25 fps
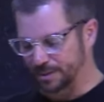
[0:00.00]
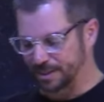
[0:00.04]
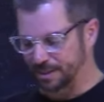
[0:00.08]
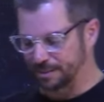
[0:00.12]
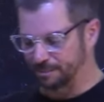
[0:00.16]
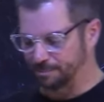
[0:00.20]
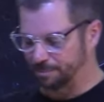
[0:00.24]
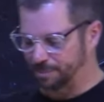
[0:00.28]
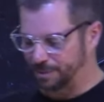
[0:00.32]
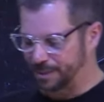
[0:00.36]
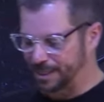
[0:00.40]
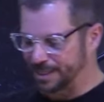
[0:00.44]

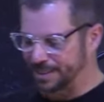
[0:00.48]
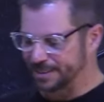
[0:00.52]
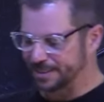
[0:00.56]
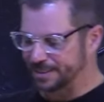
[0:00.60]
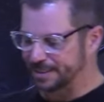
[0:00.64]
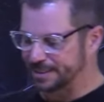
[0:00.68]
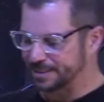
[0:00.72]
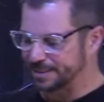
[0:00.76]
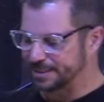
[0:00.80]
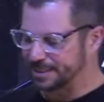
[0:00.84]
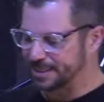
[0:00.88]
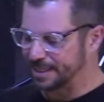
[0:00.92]

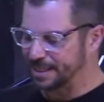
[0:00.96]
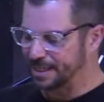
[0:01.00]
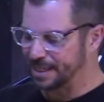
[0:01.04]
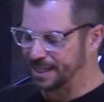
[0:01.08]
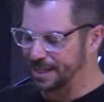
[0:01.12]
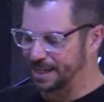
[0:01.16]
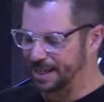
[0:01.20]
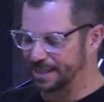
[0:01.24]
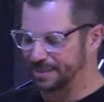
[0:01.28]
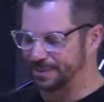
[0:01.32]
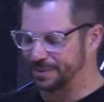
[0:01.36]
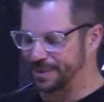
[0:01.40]
complacency,
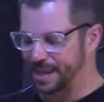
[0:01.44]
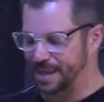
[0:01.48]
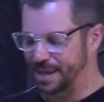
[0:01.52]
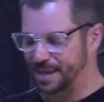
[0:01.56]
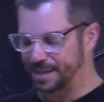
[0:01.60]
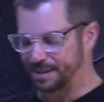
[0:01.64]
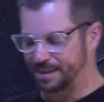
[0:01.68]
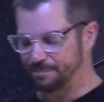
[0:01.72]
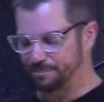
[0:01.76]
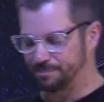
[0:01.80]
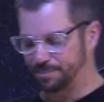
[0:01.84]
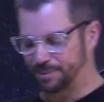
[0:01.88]
and that
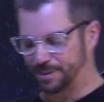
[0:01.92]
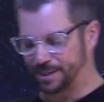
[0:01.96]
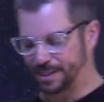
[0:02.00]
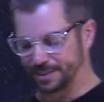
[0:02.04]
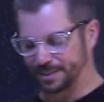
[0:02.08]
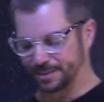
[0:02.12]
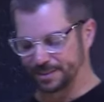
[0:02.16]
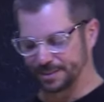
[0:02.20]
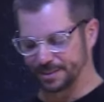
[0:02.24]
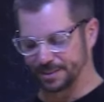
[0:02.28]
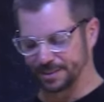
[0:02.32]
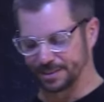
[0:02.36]

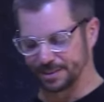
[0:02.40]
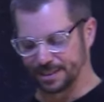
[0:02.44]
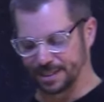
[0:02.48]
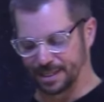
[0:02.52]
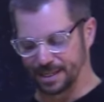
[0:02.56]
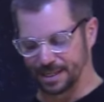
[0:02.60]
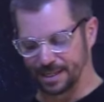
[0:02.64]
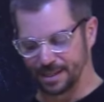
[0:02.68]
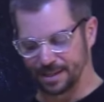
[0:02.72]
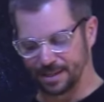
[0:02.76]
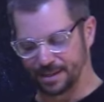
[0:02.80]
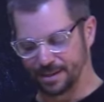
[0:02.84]

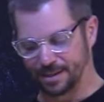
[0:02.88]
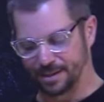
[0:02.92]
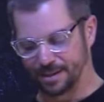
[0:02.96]
complacency